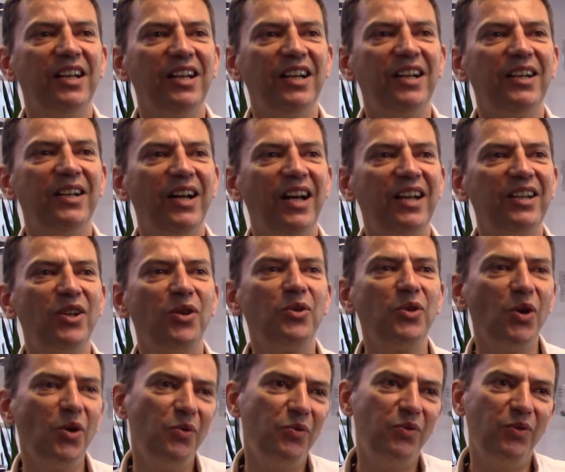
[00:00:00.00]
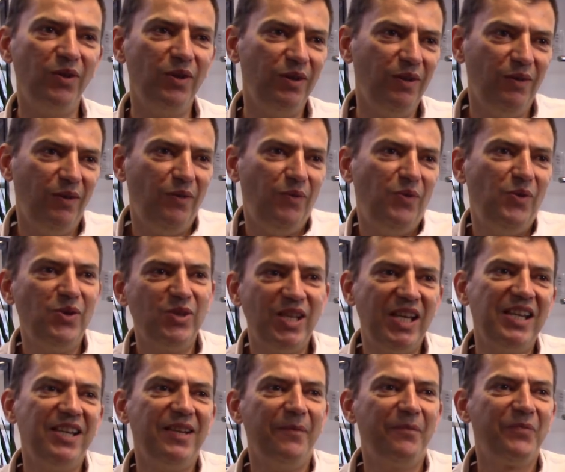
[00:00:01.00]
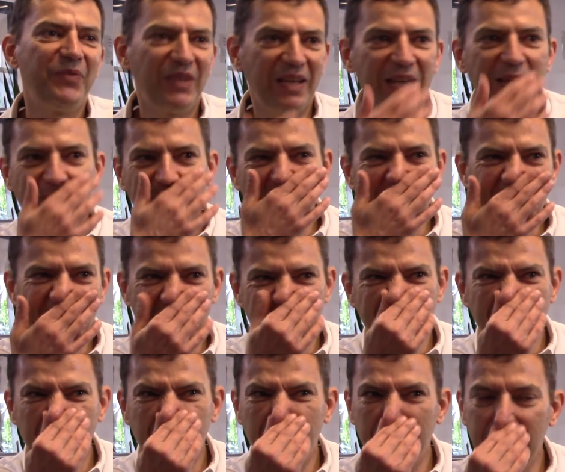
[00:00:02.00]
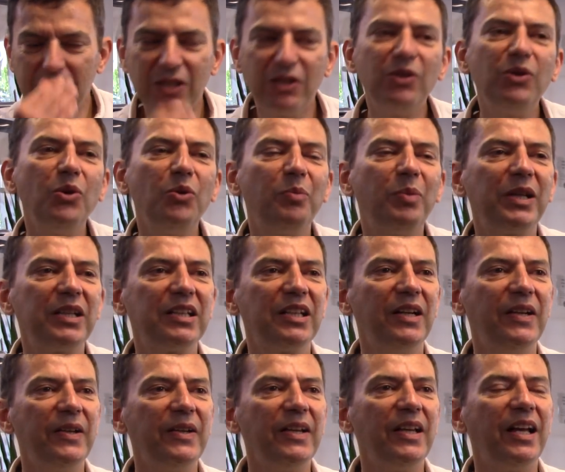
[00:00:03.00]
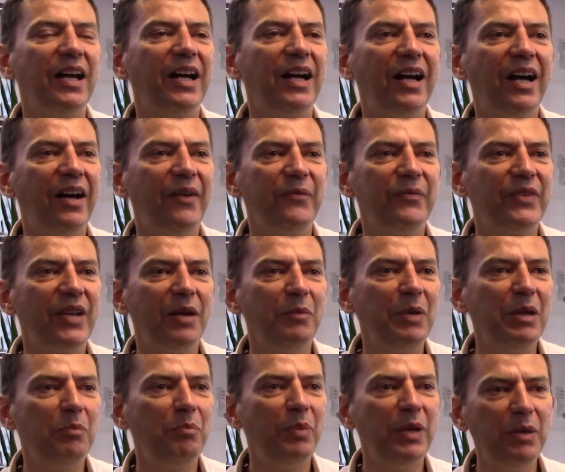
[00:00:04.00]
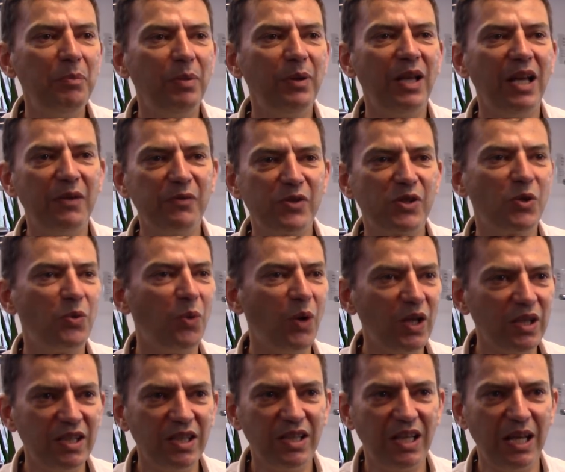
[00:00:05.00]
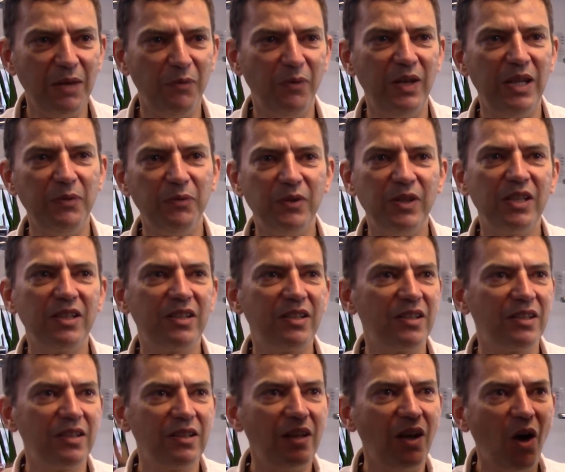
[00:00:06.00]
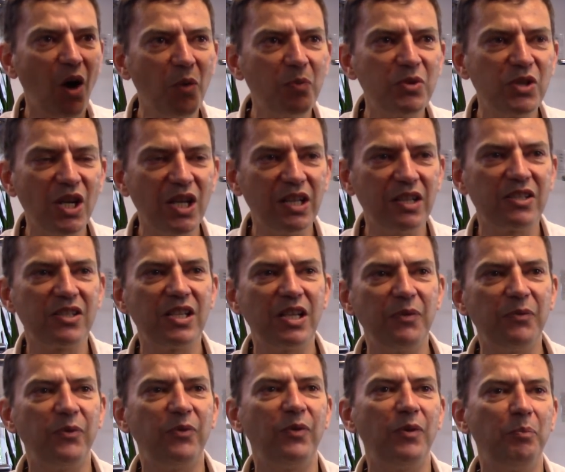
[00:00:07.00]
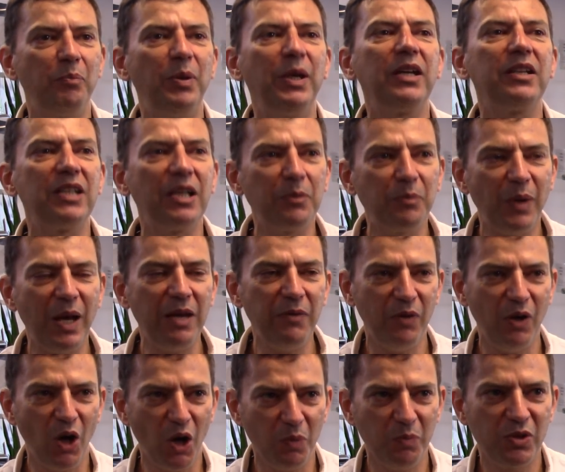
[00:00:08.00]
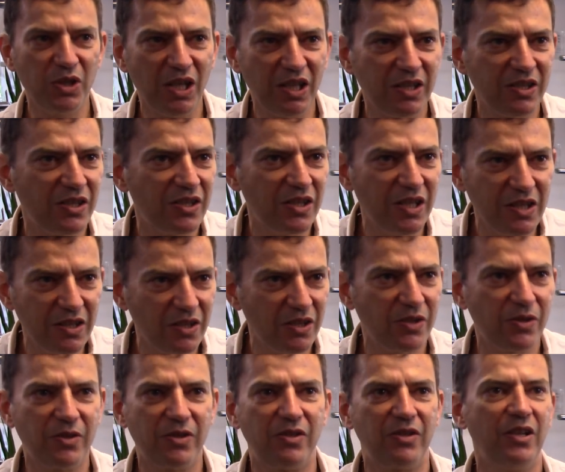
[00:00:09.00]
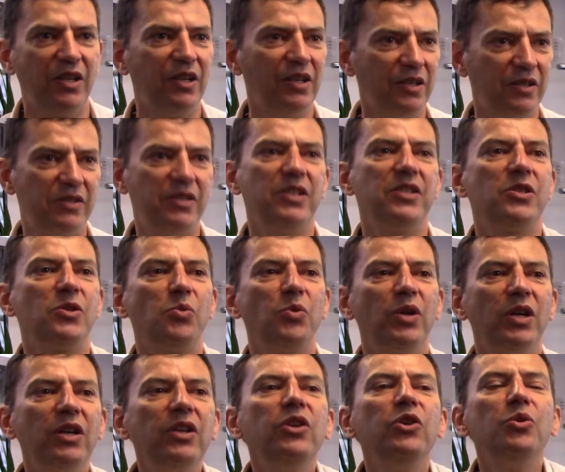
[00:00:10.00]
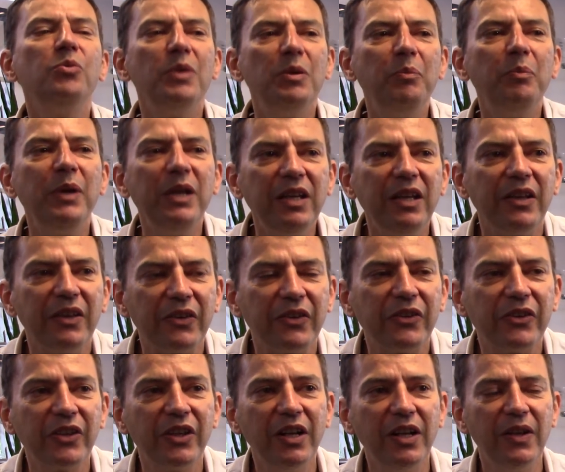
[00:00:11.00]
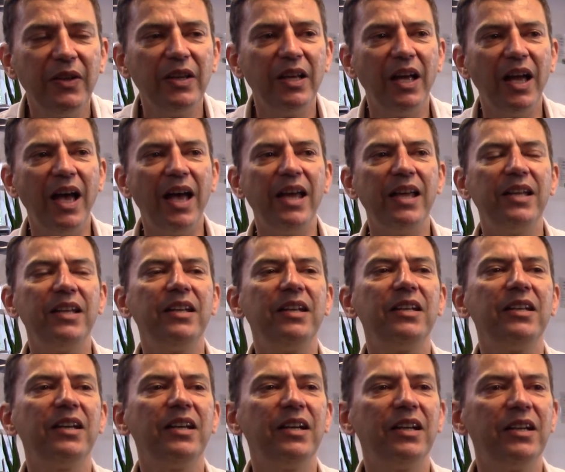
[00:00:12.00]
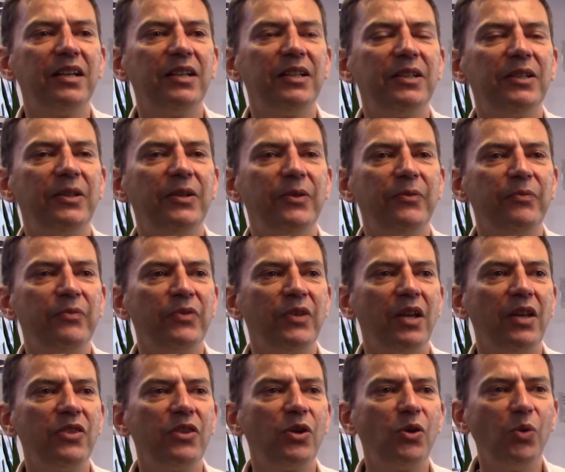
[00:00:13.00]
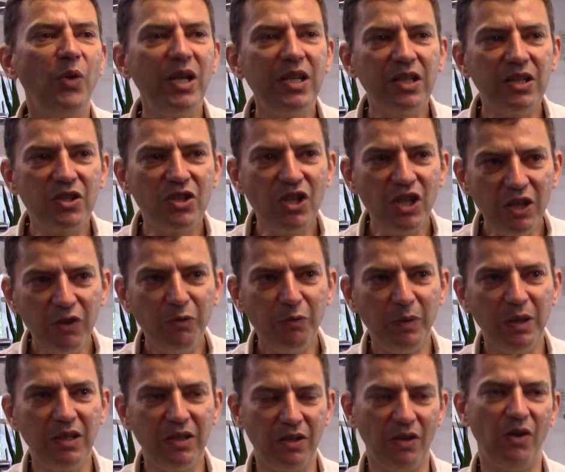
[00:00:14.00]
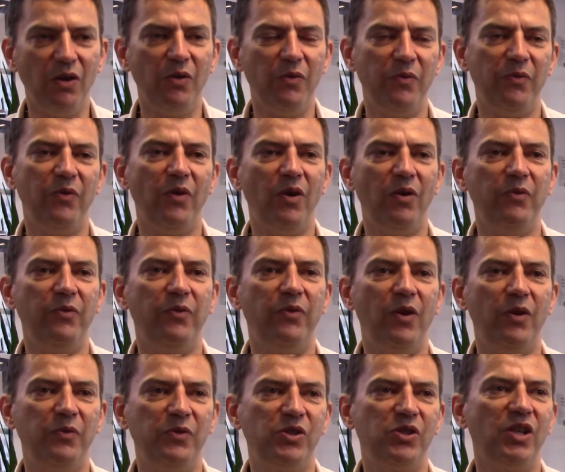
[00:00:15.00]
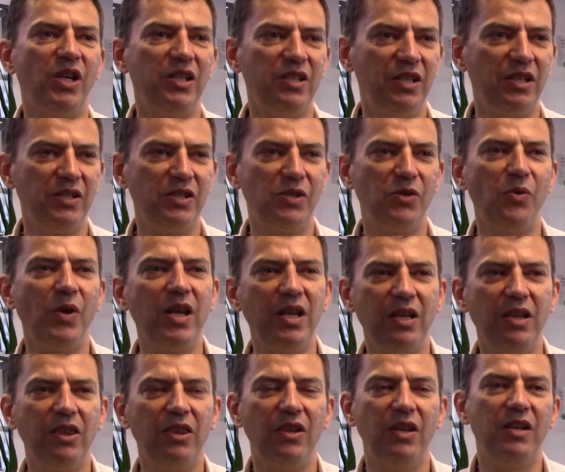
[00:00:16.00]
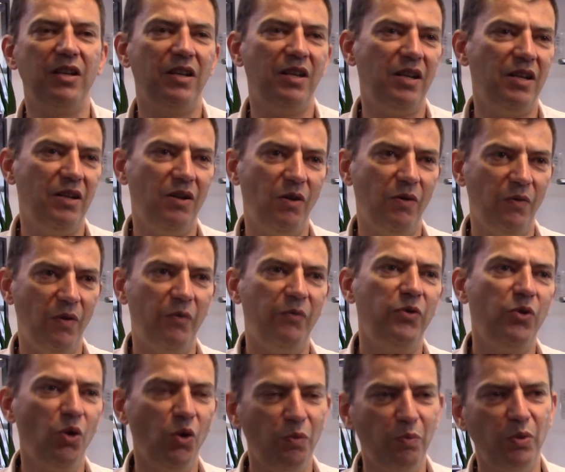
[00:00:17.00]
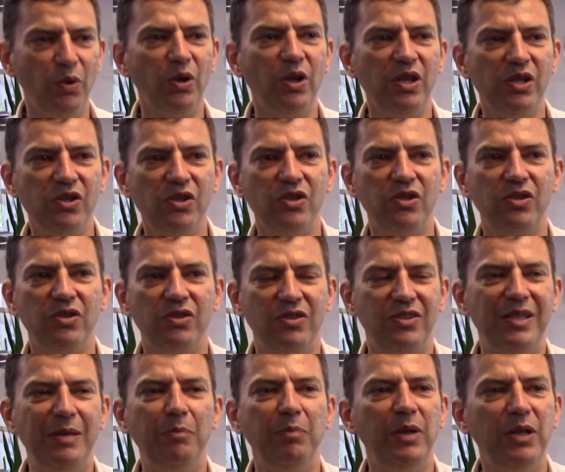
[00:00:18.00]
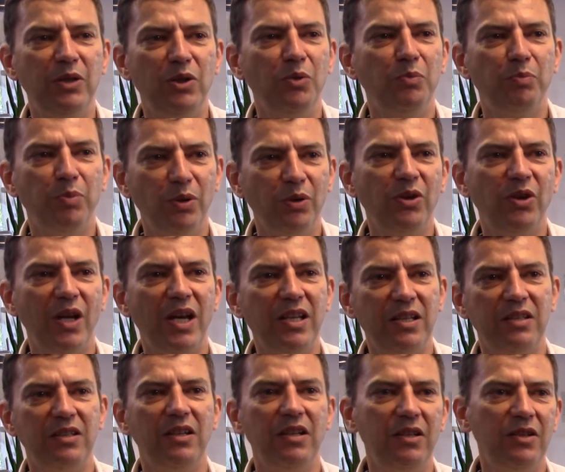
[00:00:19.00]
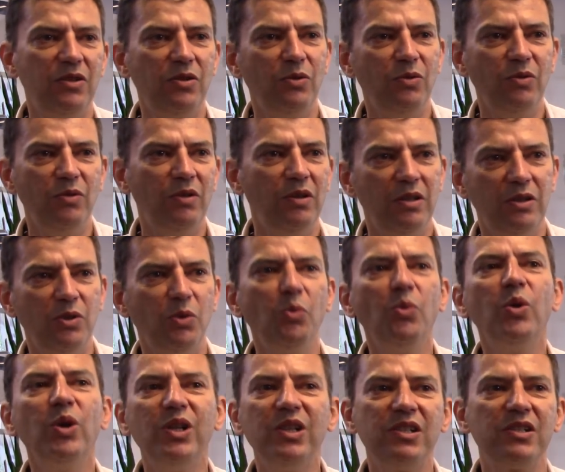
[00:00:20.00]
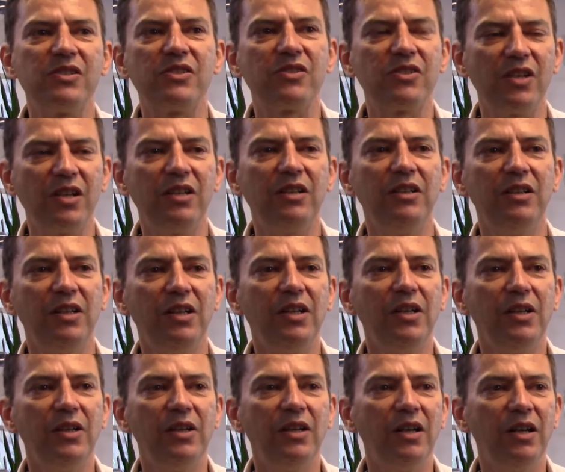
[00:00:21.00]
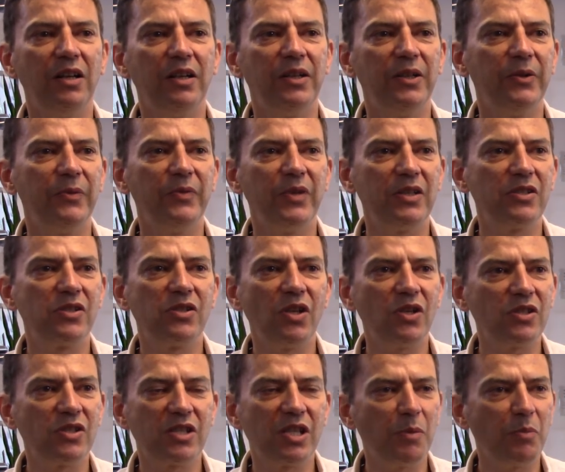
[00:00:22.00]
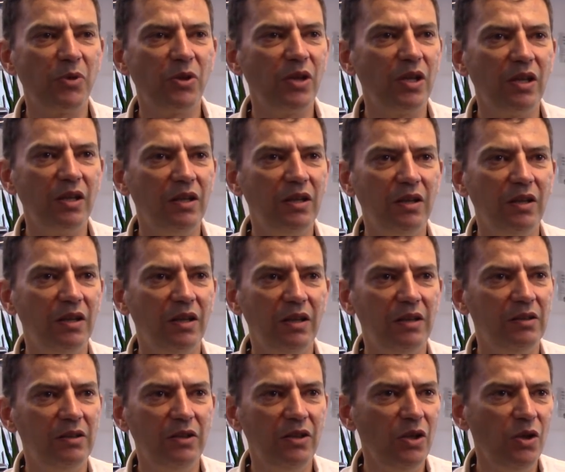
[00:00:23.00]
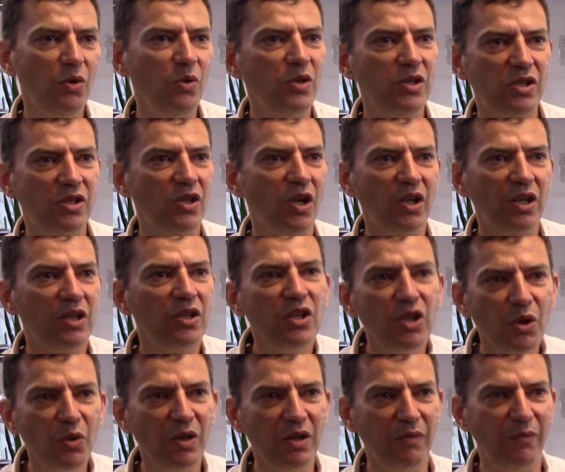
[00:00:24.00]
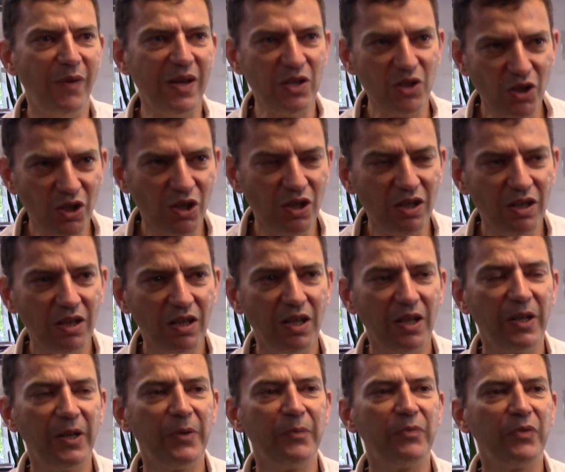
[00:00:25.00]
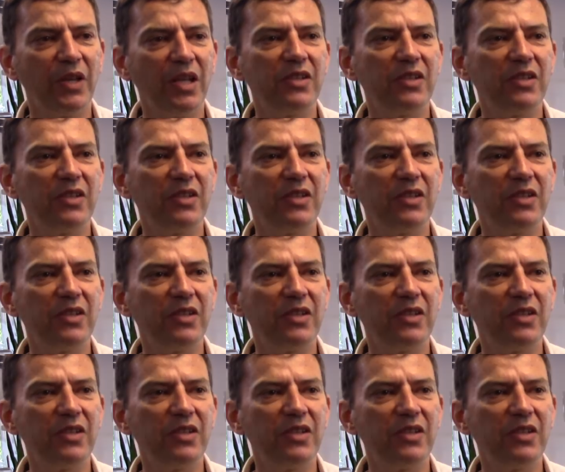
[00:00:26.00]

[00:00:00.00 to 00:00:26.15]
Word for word: Uh, I don't know if if you, say, here, if you say that here too, but um, I mean, people have squatted, have lifted uh, objects, have picked up heavy objects since since we are human beings and uh, and the great achievement of, of, of, starting strength and, and of your book is simply to put that into into words yeah um, it's not something new it's not a new invention right.